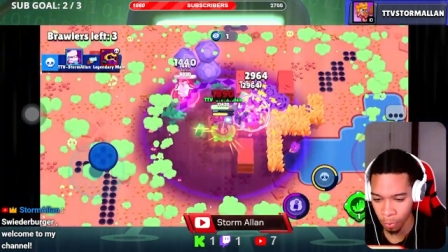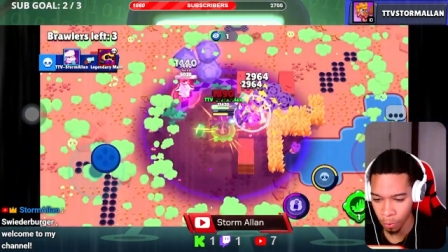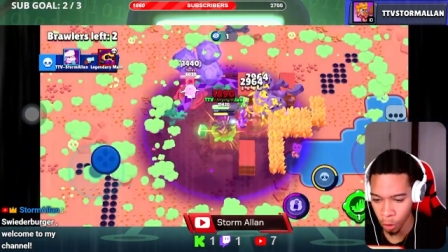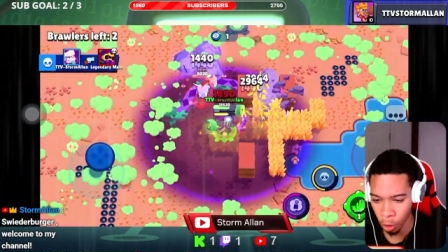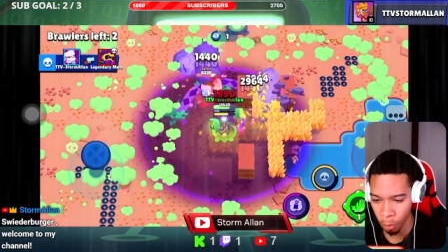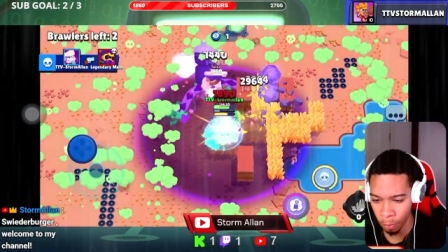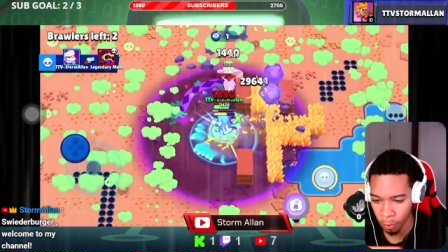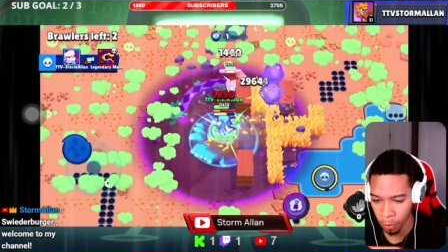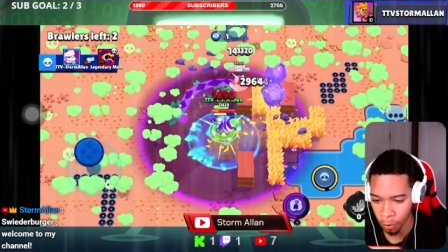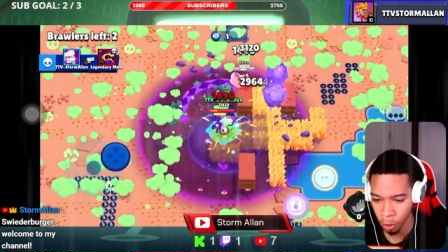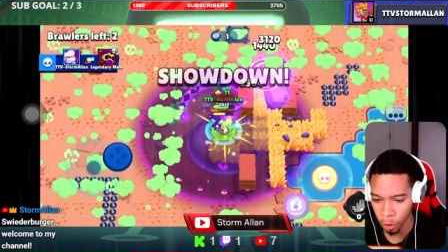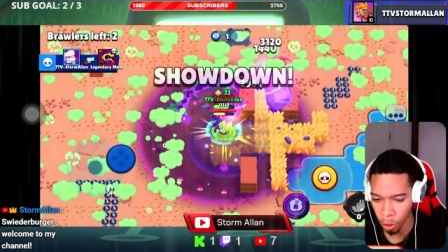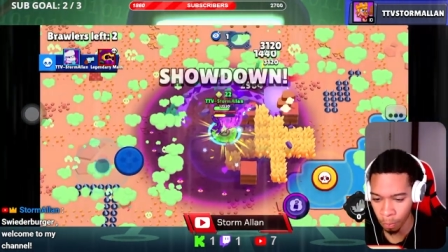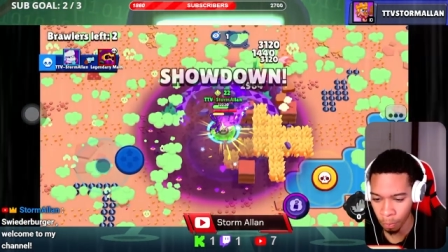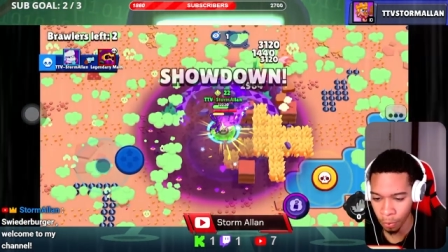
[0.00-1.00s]
Nope,
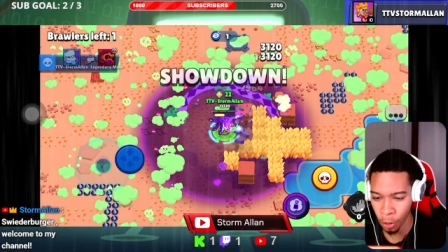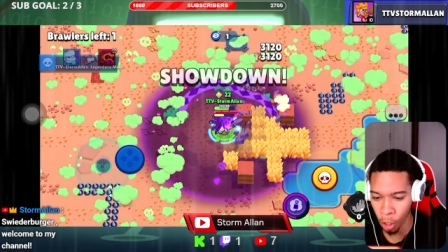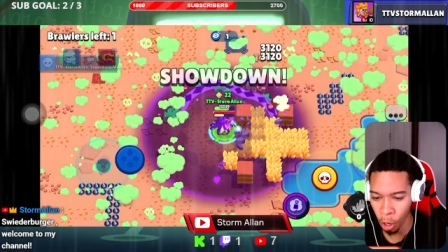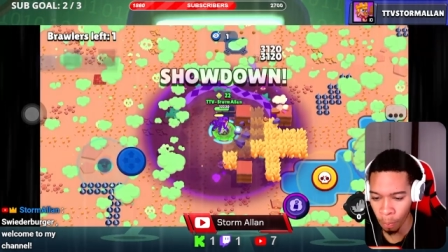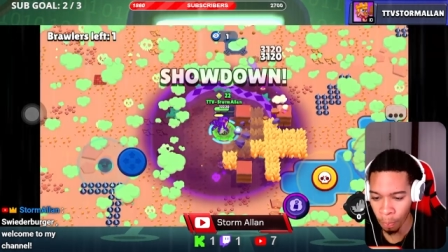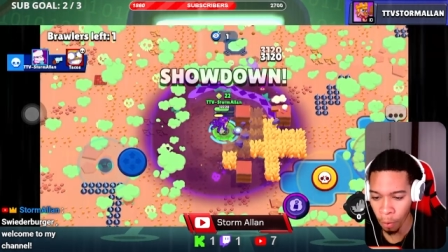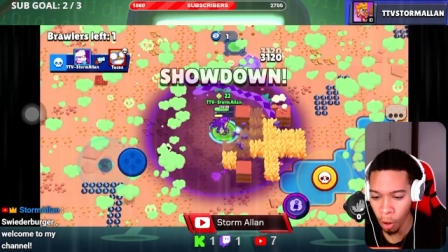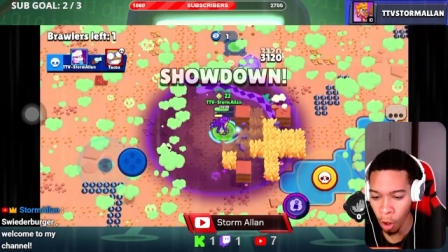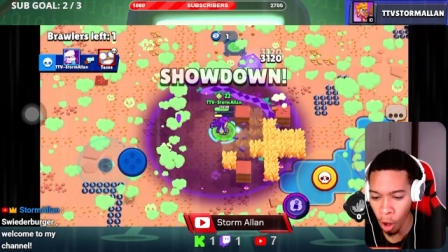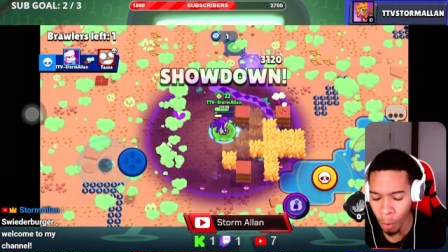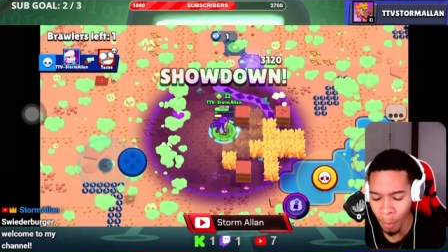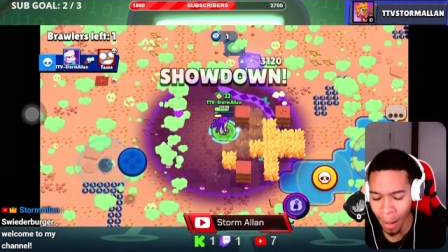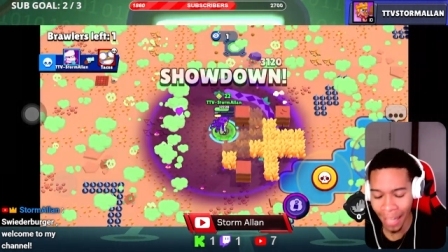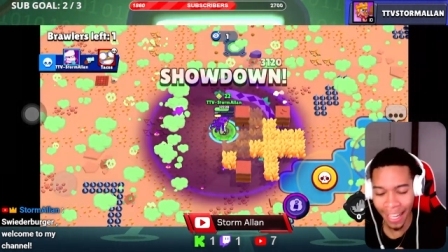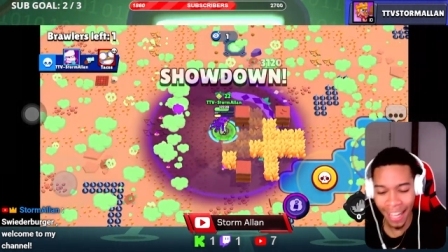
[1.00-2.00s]
nope, nope. Oh
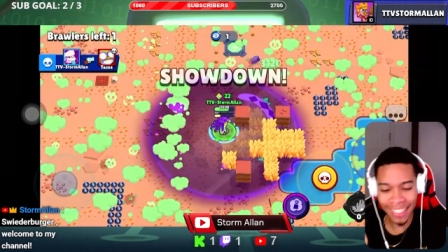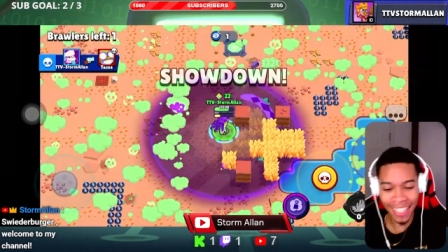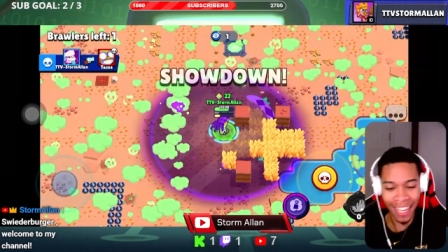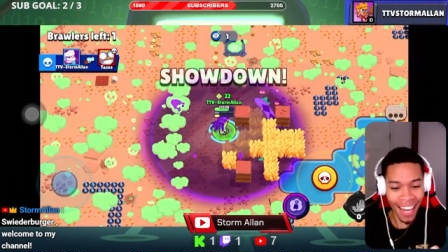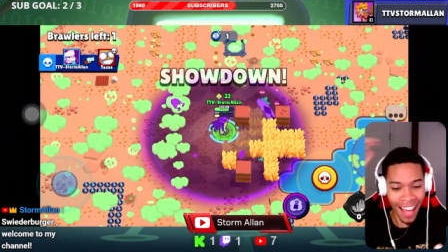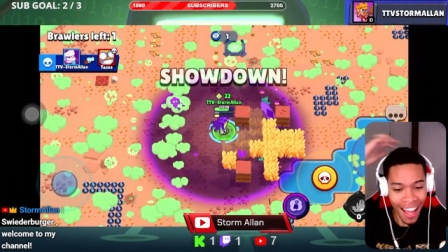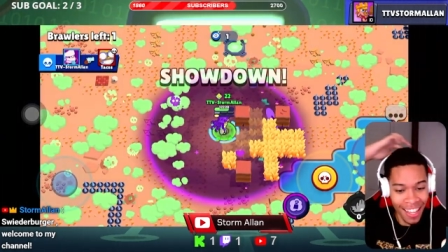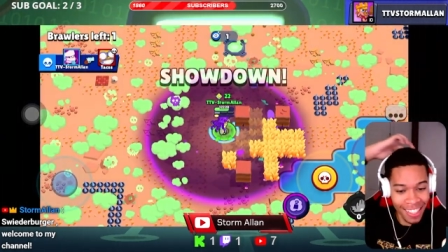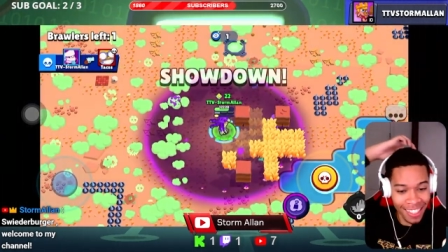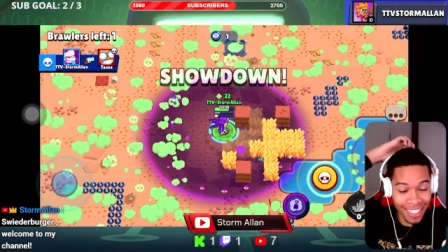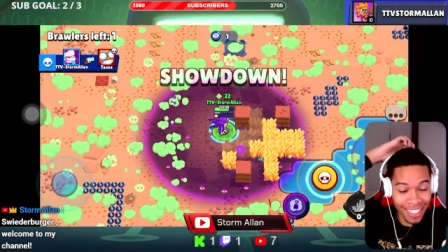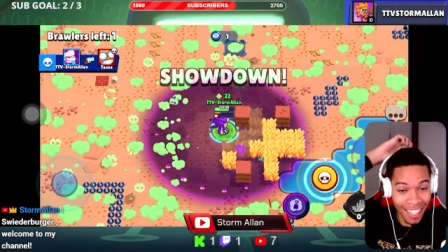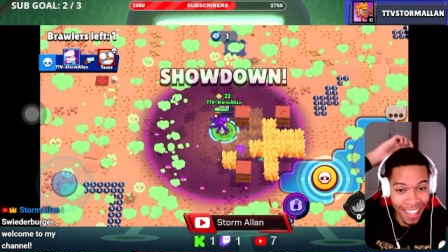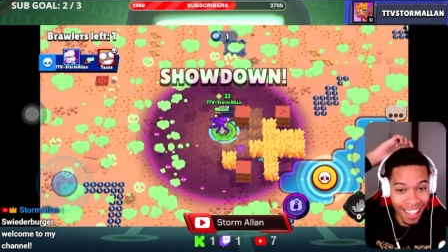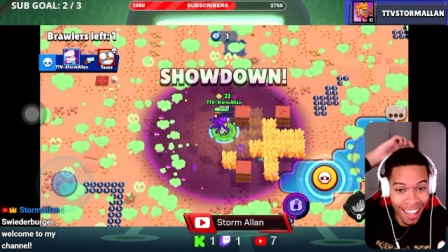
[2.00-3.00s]
my god, I lost!
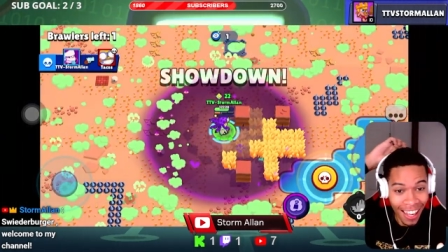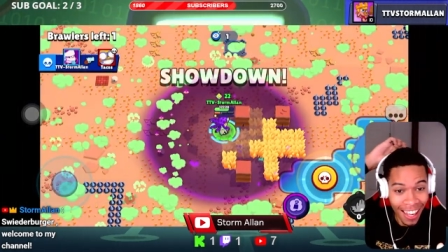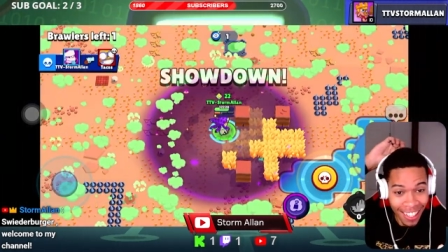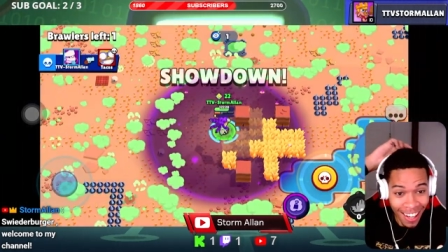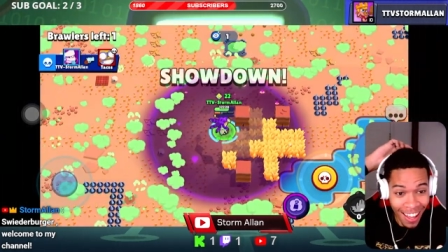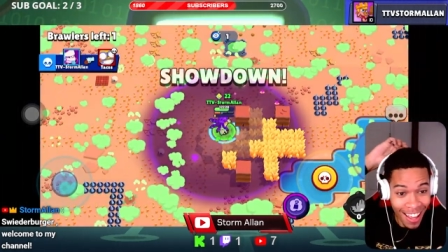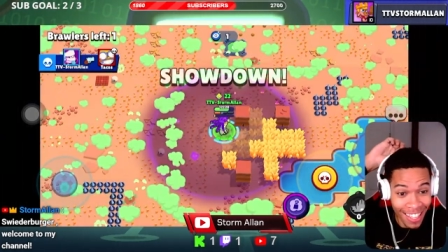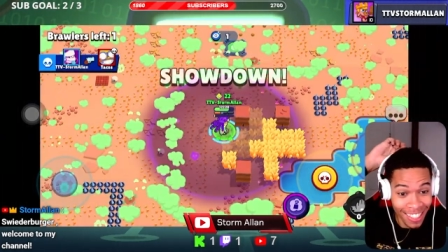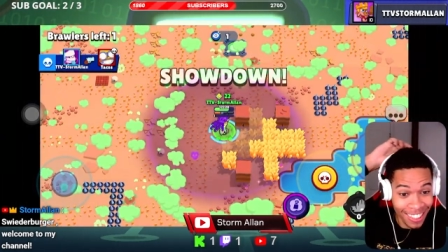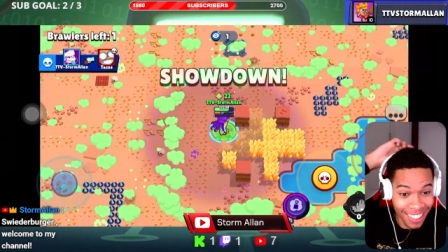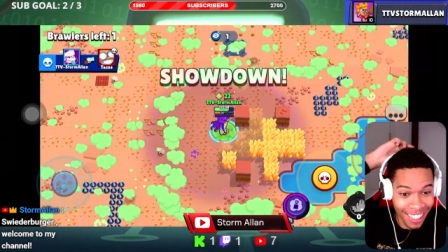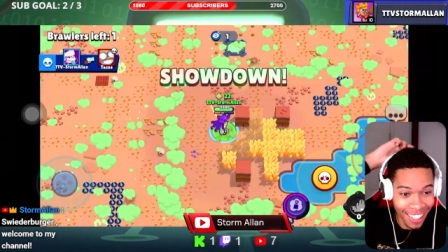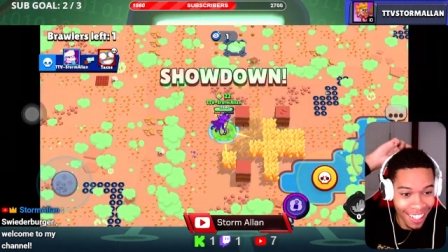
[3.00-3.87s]
I lost!